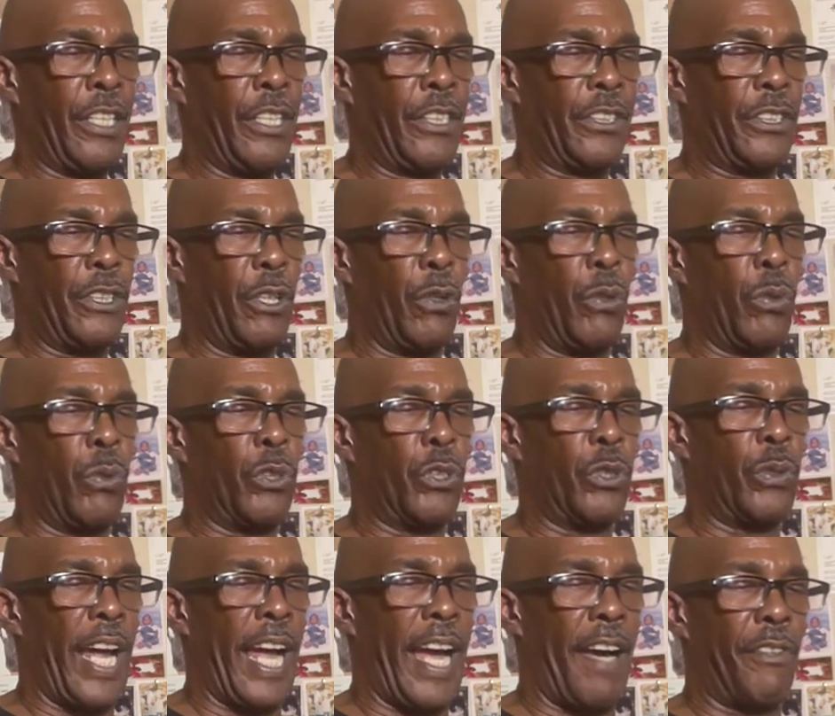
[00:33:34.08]
So
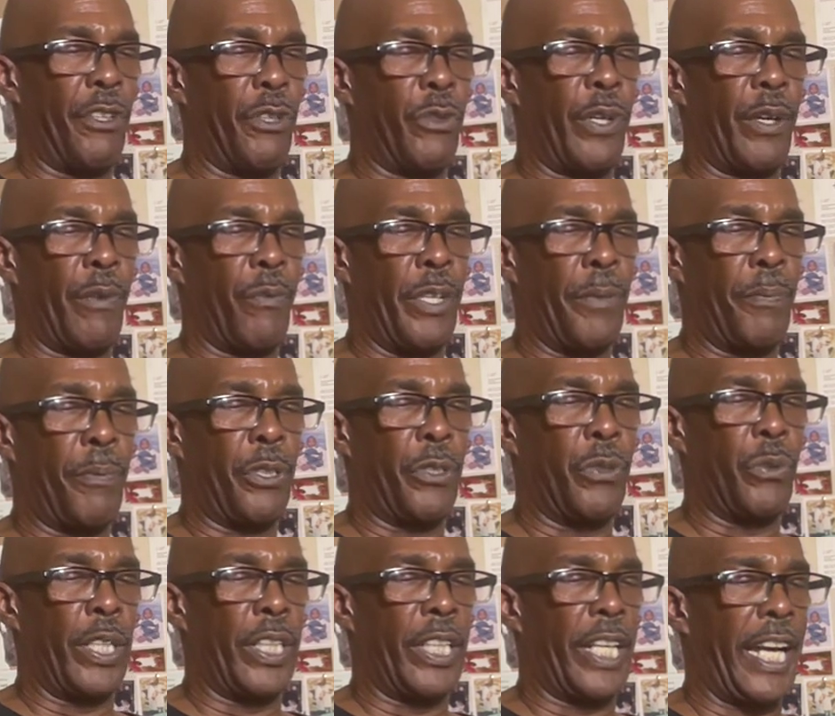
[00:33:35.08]
to have the Grim Reaper
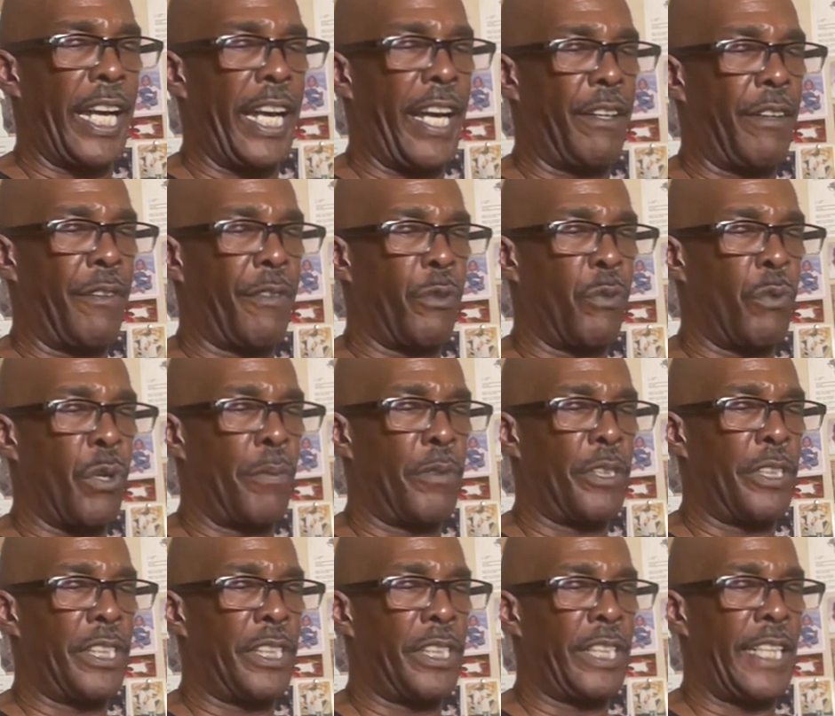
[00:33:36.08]
doing the hair of the woman
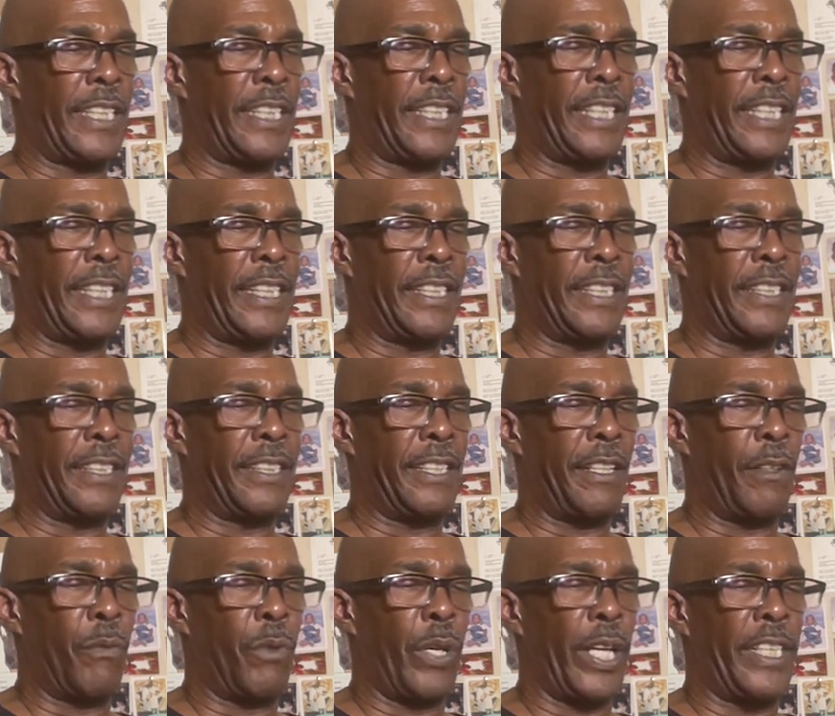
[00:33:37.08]
suggests he is in
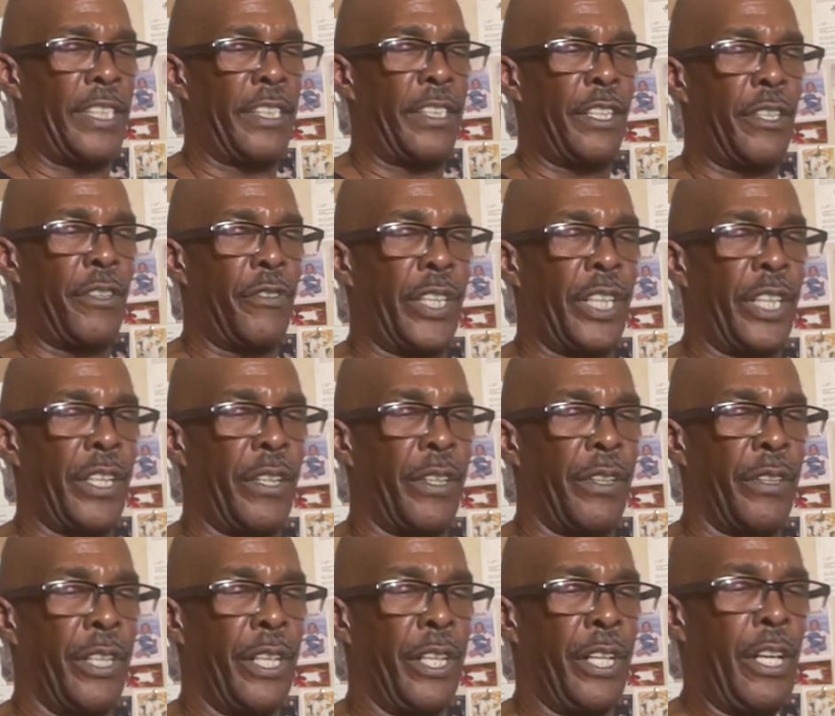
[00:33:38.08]
some way serving
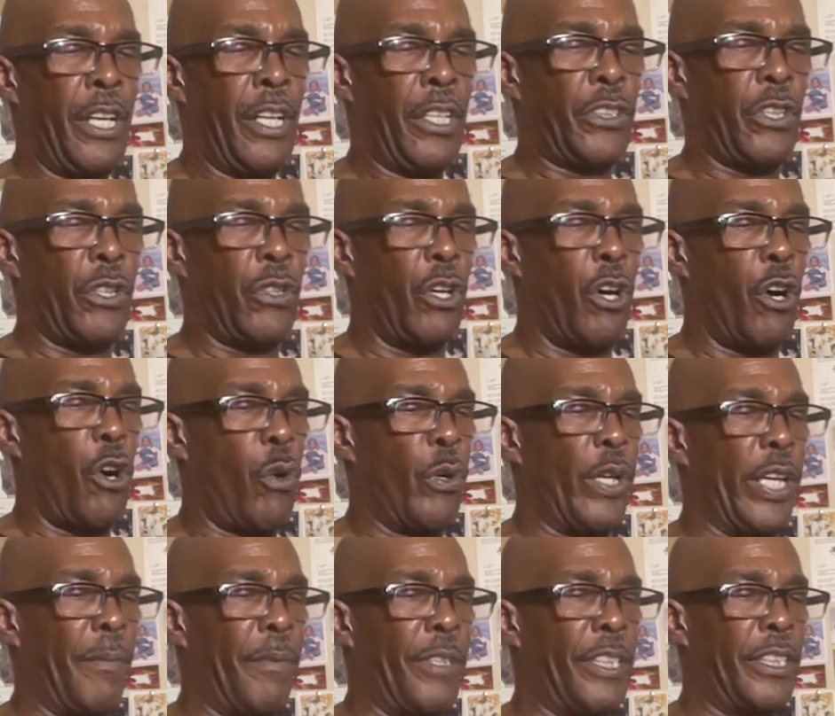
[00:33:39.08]
her. So the whole
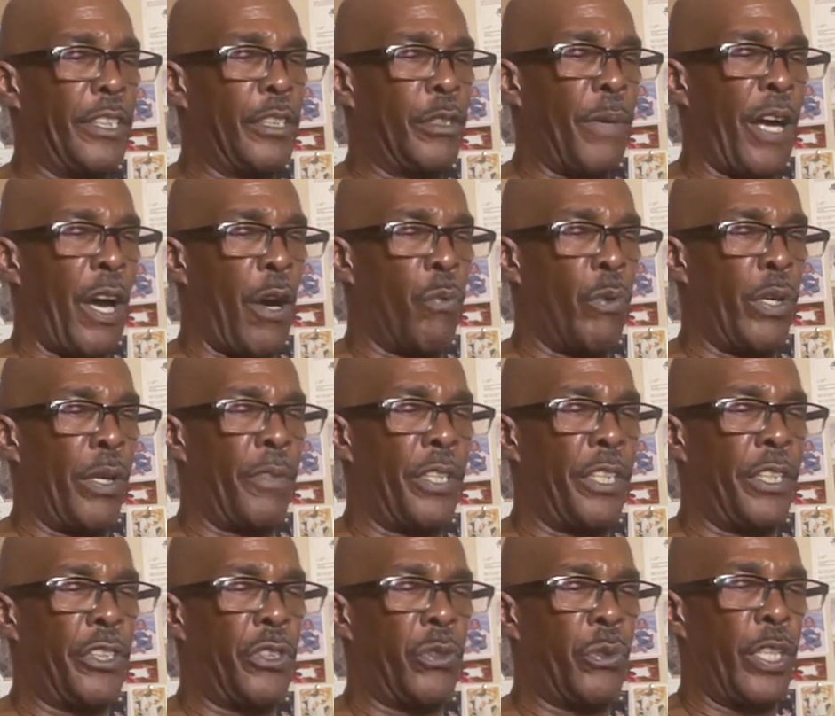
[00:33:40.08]
image is about women
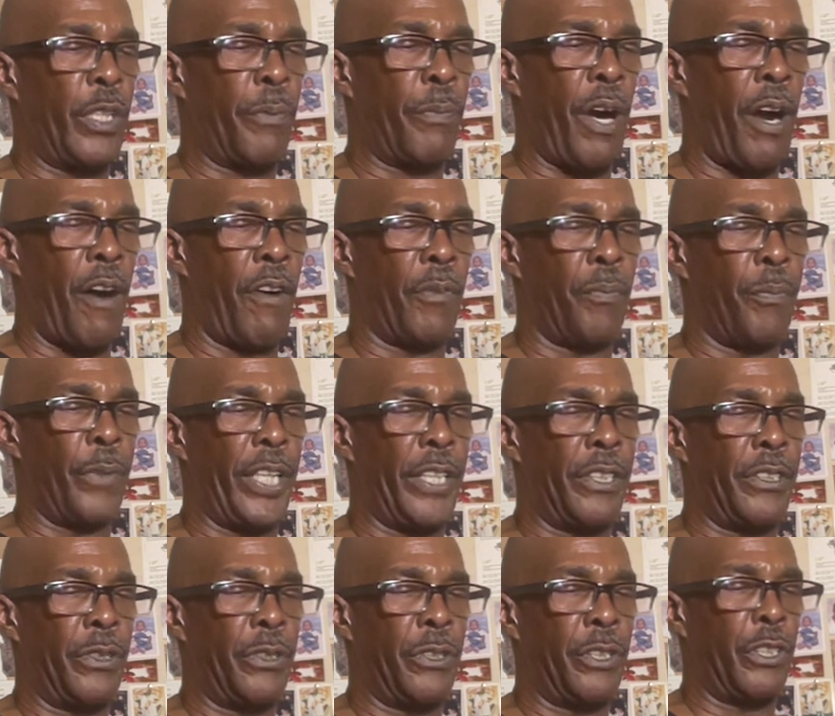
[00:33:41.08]
destroying the power of
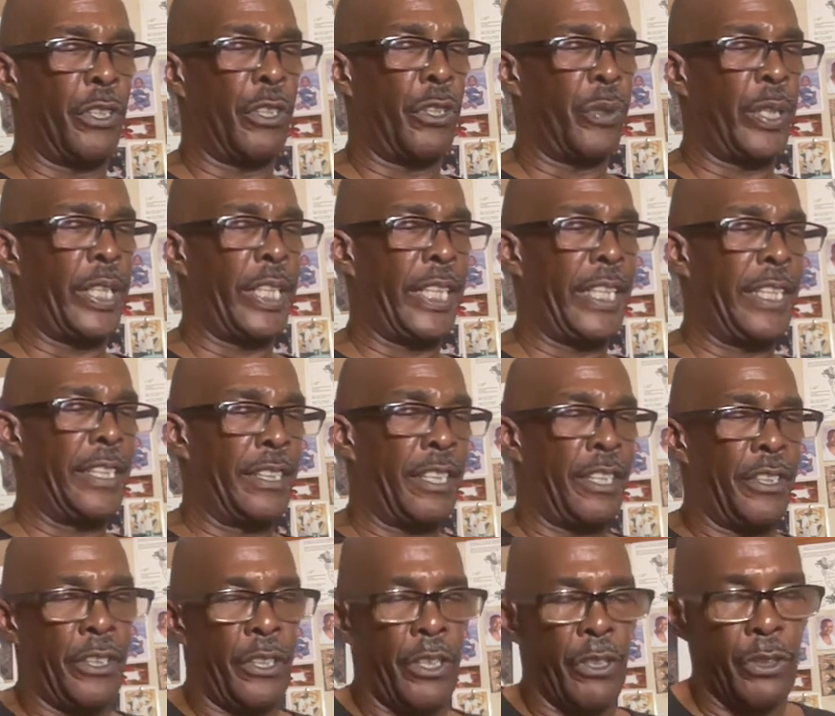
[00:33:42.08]
men to the degree he is
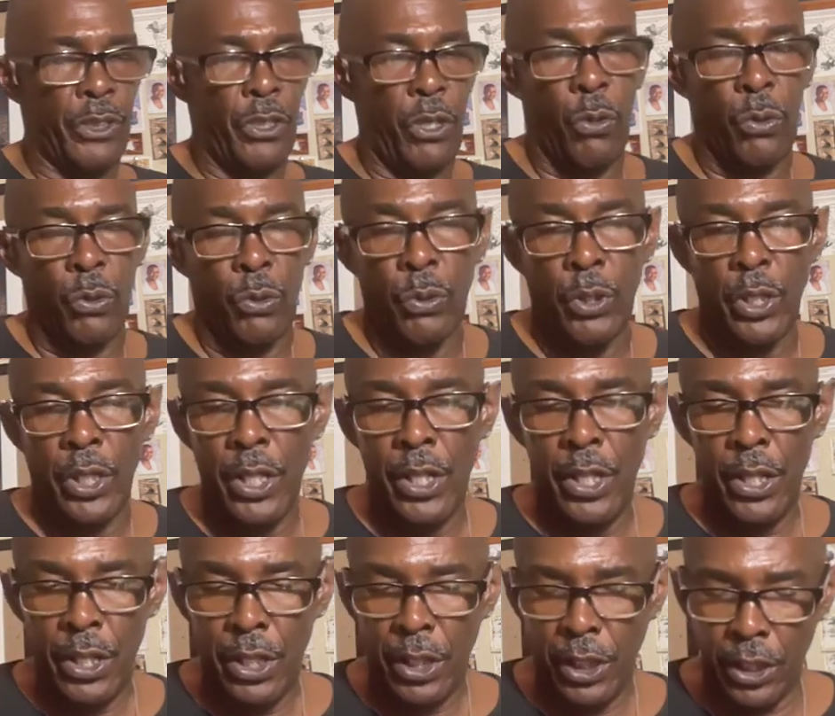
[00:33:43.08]
under her total
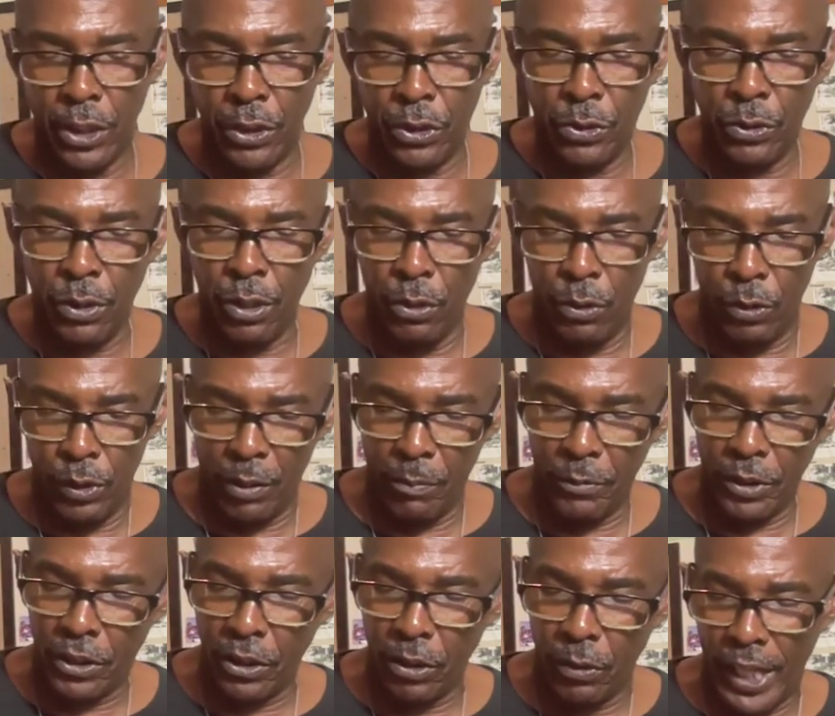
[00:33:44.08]
control. And I'm
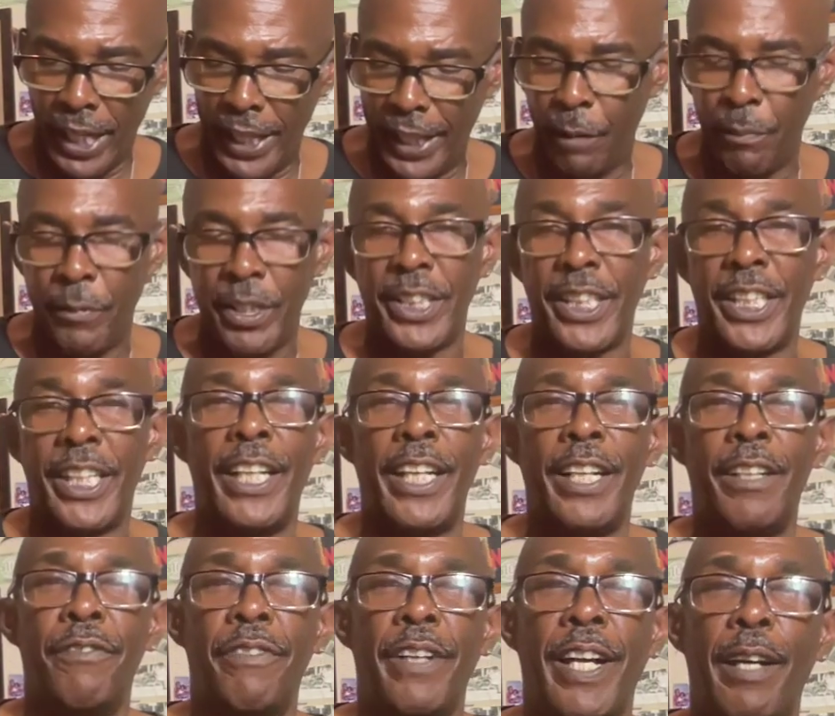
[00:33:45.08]
gonna show that image
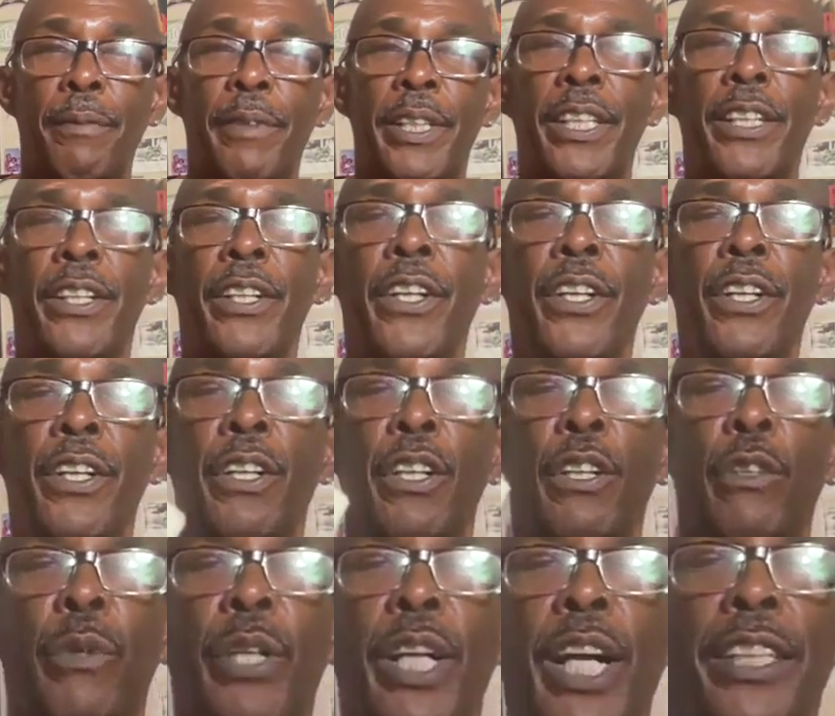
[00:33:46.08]
again, family,
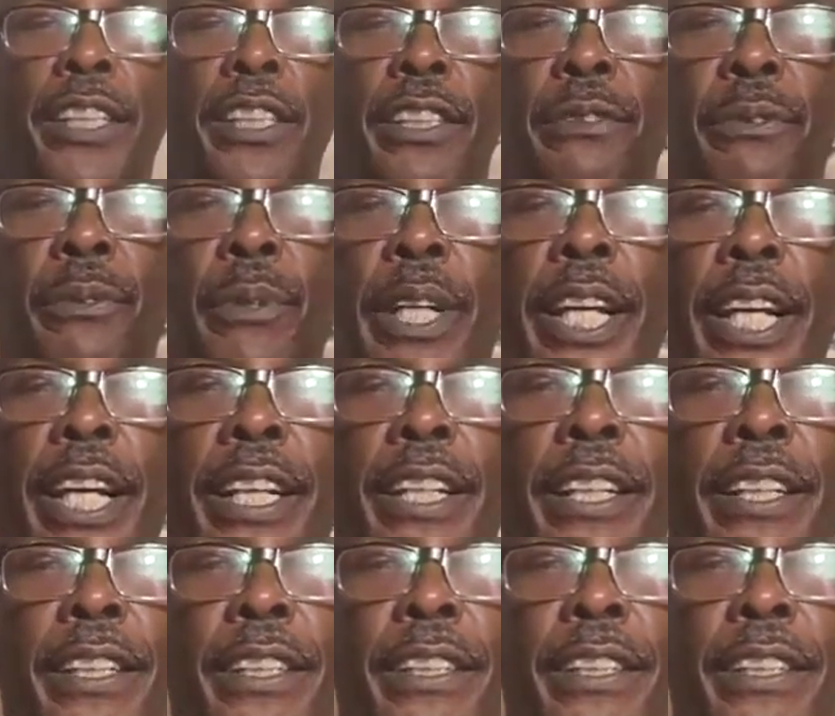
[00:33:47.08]
what I just read.